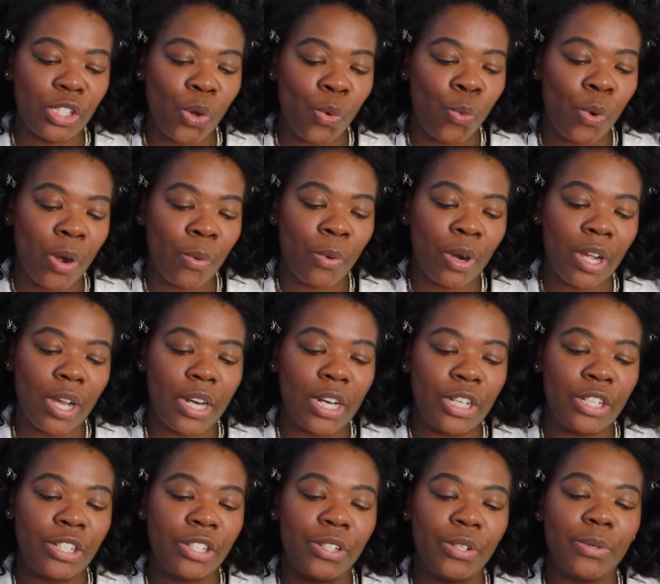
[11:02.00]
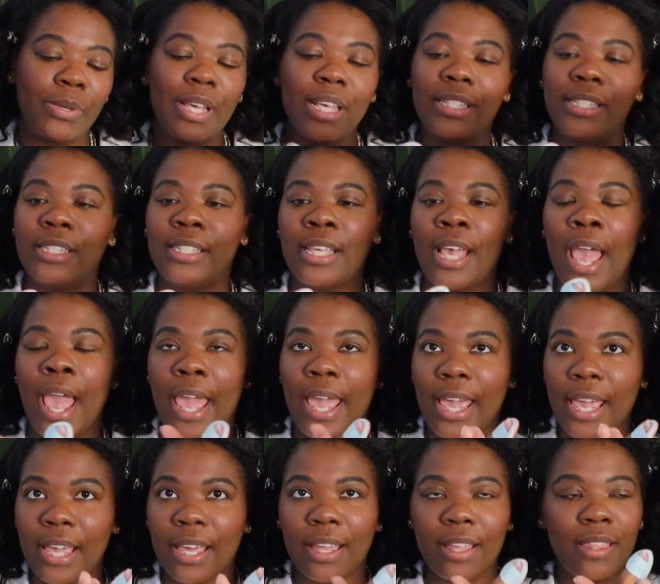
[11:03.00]
so what we're gonna do is
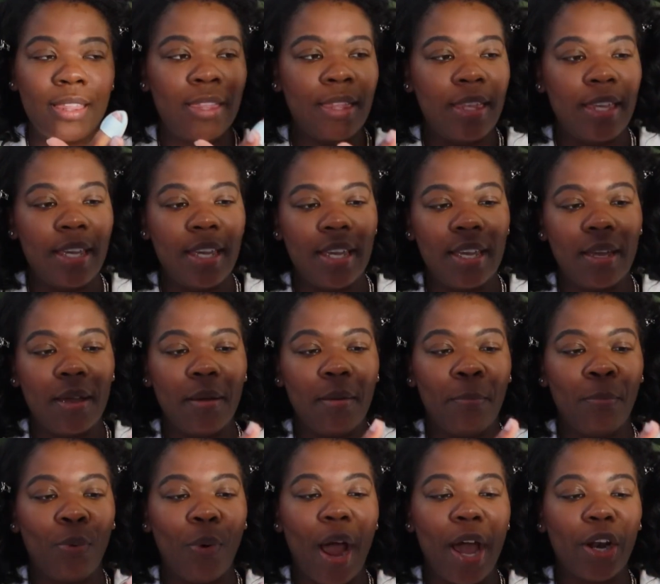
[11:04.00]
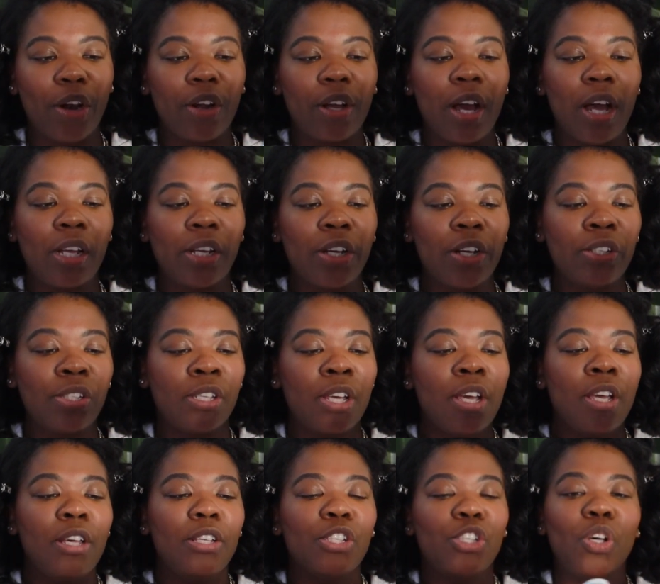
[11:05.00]
take the brighter colors.
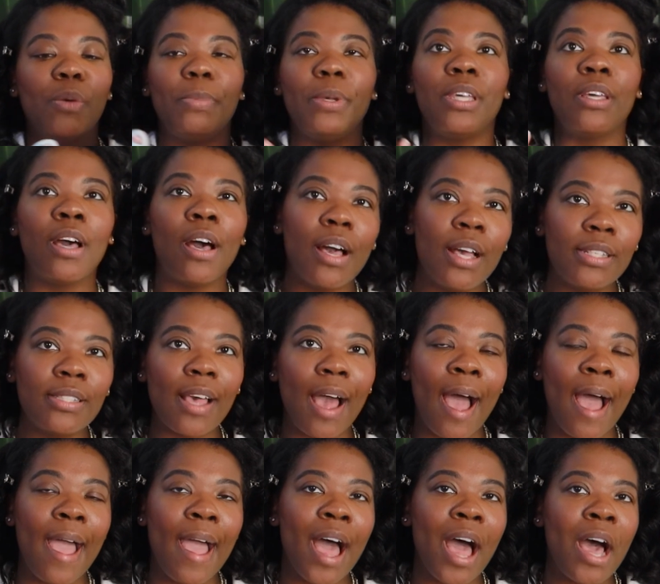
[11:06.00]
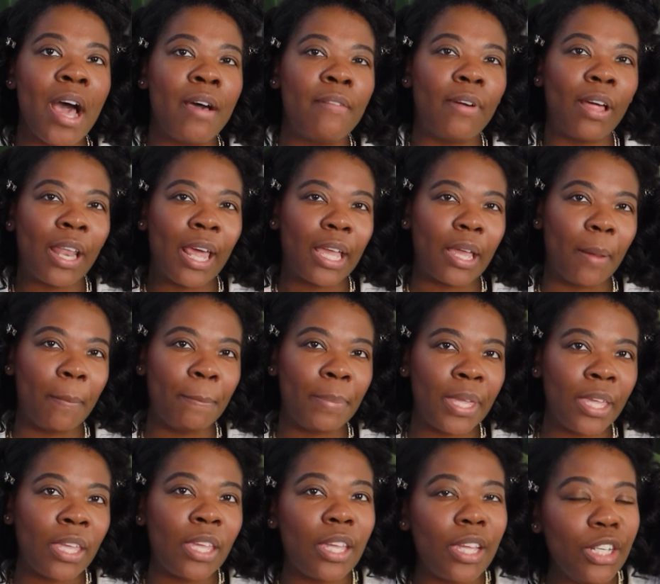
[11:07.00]
So because I have like a
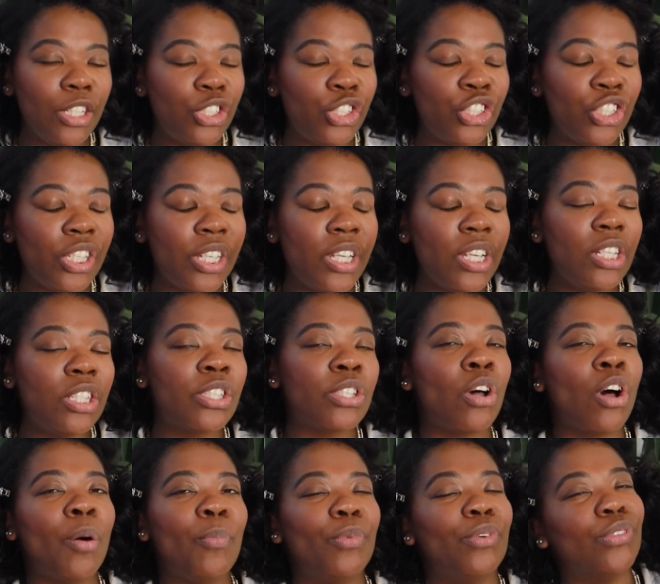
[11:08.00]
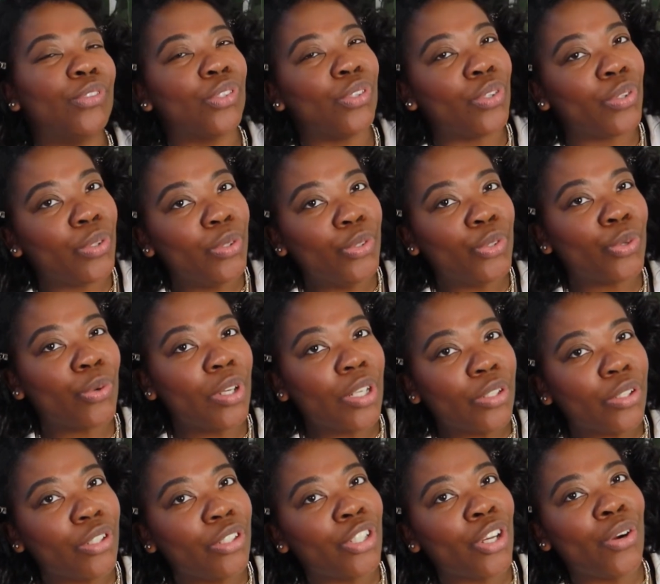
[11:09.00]
peachy to almost neutral
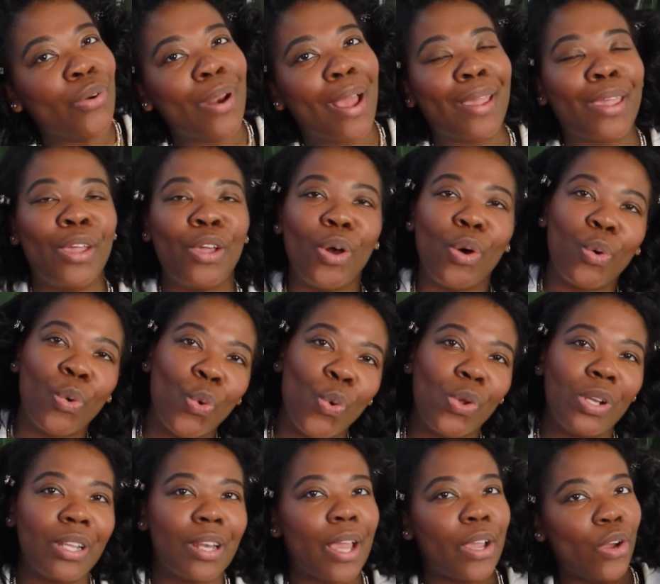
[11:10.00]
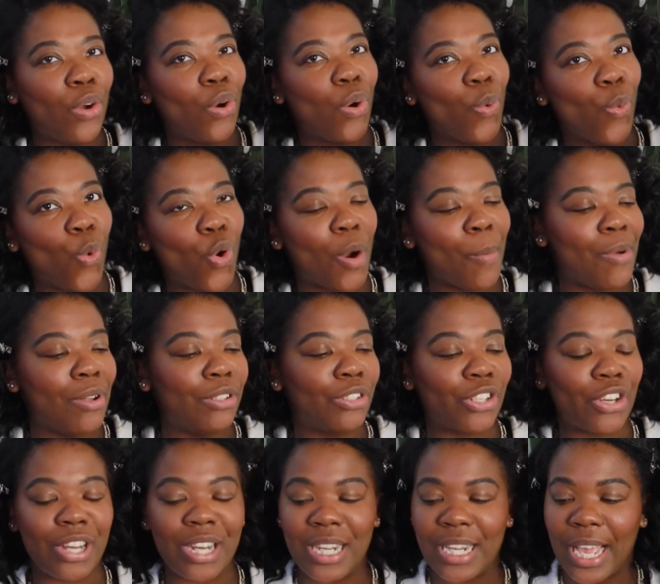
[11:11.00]
undertone, I can go cool and I can go warm on
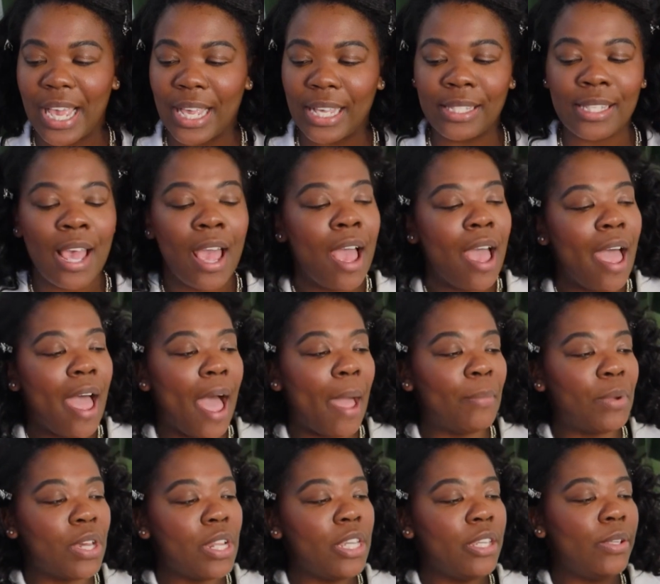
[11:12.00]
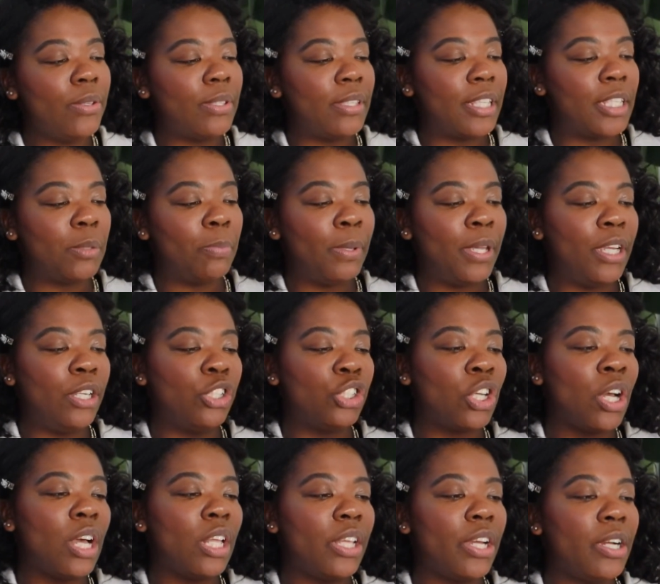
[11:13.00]
certain days. I'm gonna use this peach
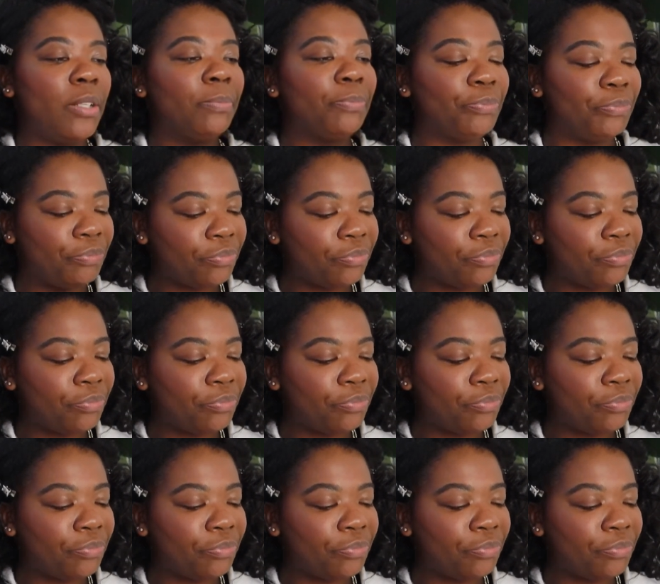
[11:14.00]
color